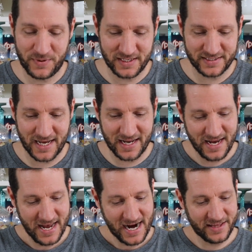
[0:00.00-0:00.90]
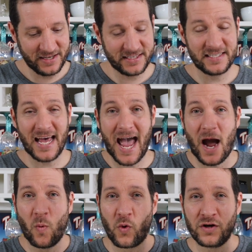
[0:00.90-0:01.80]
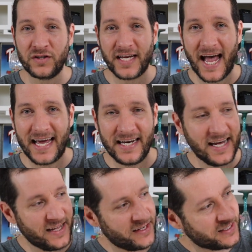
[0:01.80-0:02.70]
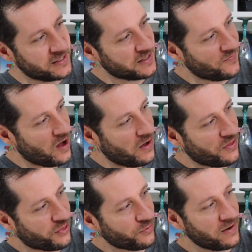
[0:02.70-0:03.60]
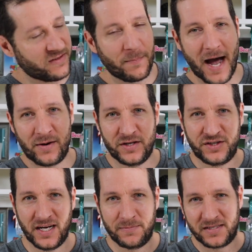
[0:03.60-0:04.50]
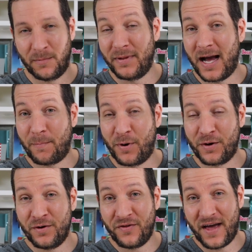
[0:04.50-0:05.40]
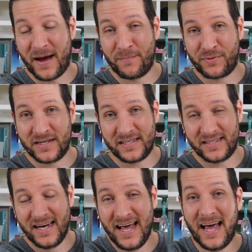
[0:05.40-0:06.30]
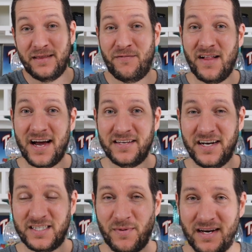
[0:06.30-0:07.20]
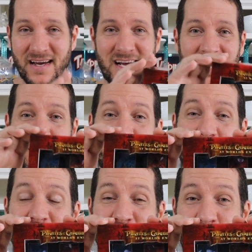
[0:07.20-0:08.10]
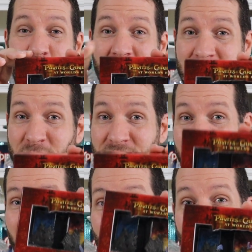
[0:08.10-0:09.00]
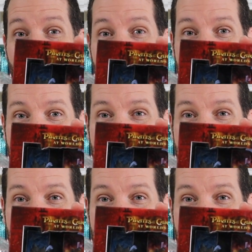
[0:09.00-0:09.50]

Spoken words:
pin set, and this is at World's End, and this is of all three of the pirate ships, the Black Pearl, the Empress, and the Flying Dutchman. Let me go ahead and show you a close-up of it real quick.